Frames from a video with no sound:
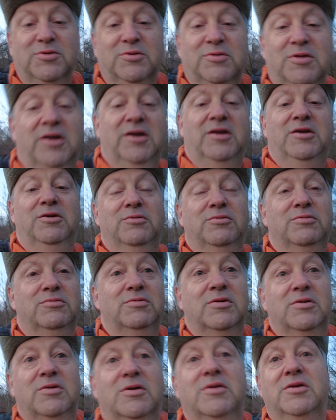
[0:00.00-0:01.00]
So thank you.
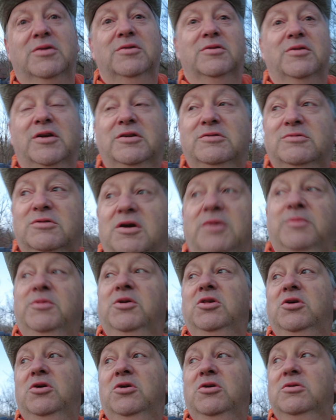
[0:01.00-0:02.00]
Thanks for coming
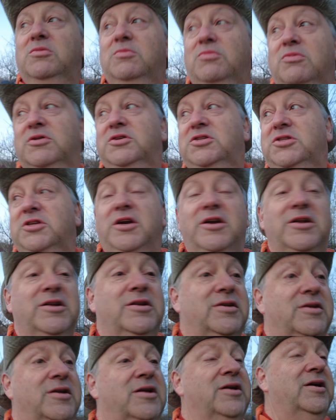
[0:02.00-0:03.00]
along. Appreciate it.
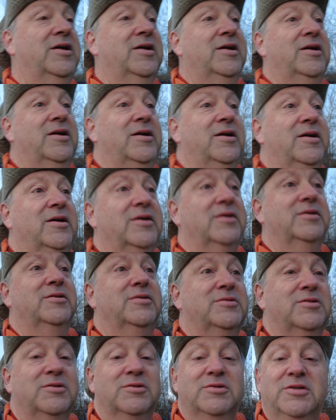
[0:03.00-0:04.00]

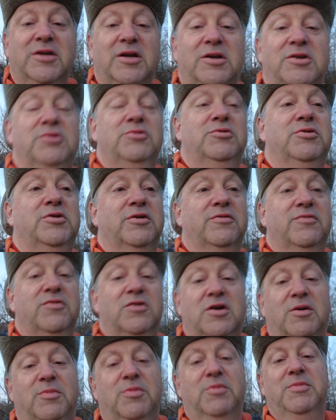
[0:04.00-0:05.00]
So stay tuned here for a
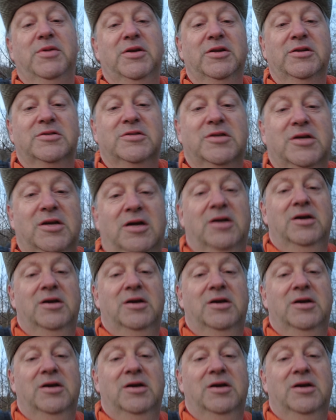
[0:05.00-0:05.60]
couple minutes.